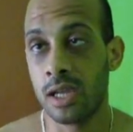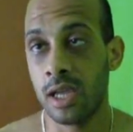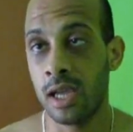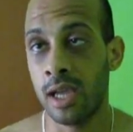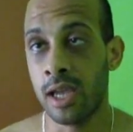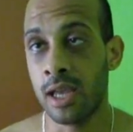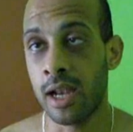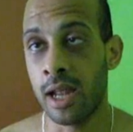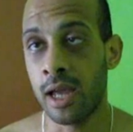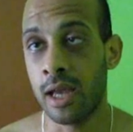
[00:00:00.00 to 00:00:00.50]

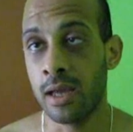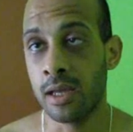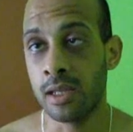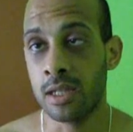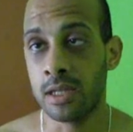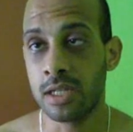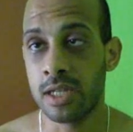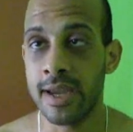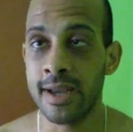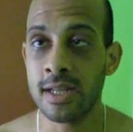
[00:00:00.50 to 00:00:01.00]
and
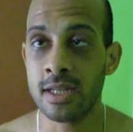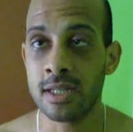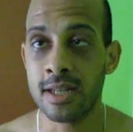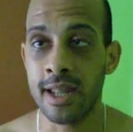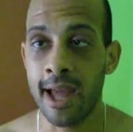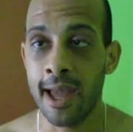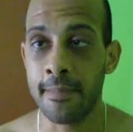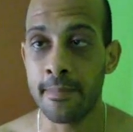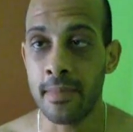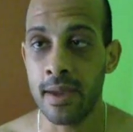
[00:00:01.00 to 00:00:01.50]
the changes
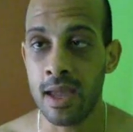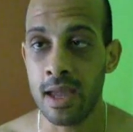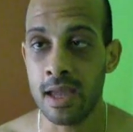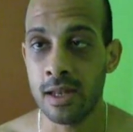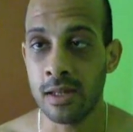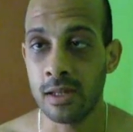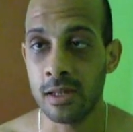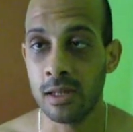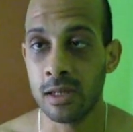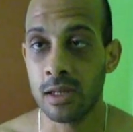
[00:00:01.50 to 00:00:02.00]
I
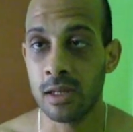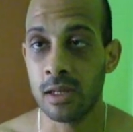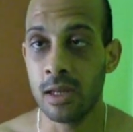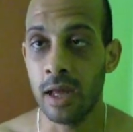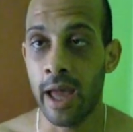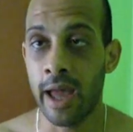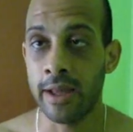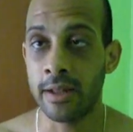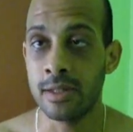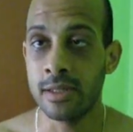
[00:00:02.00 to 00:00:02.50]
made
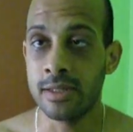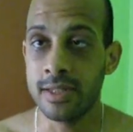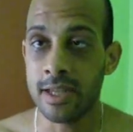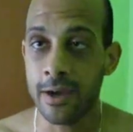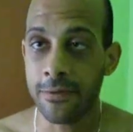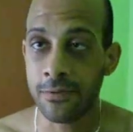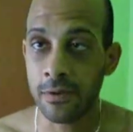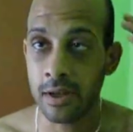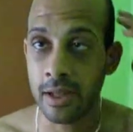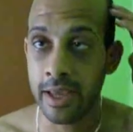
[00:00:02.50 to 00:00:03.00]
had
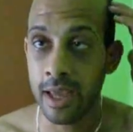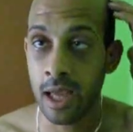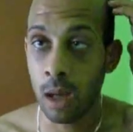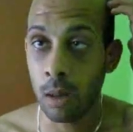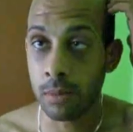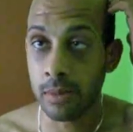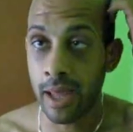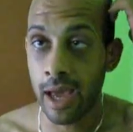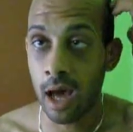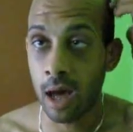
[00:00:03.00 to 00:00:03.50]
definitely
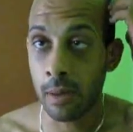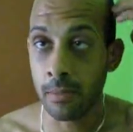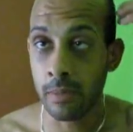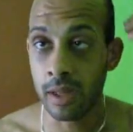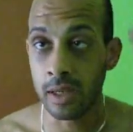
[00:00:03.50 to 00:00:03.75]
helped out.